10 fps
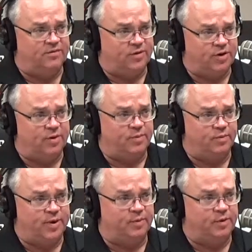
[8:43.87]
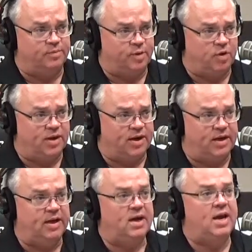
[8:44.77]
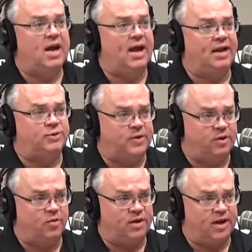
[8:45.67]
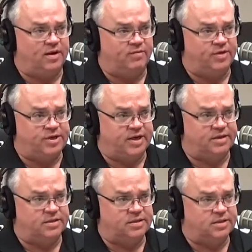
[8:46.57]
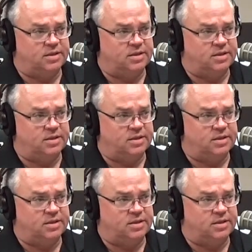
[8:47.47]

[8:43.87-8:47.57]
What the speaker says: from the number of people employed, and it's been going down ever since.